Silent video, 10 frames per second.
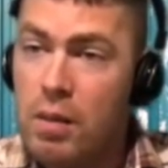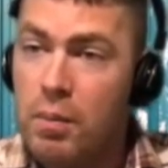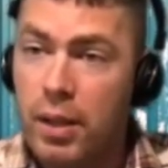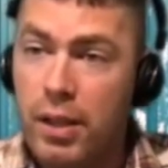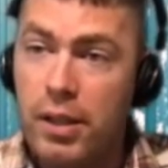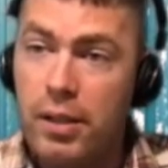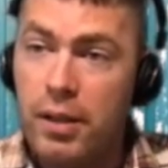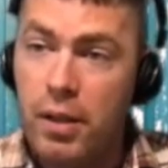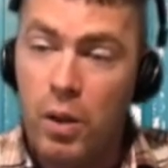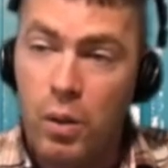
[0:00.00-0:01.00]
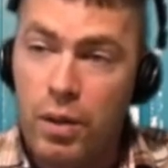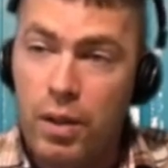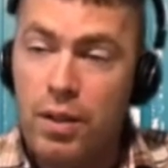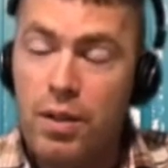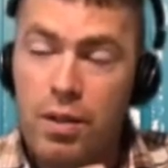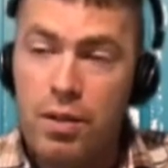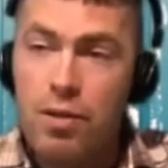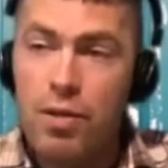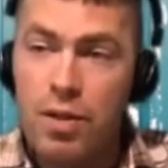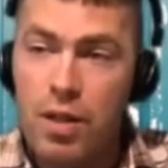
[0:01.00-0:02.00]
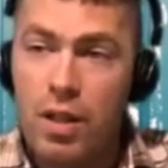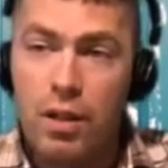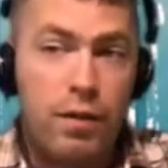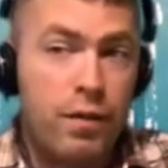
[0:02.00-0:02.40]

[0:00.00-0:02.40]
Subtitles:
but always just there for the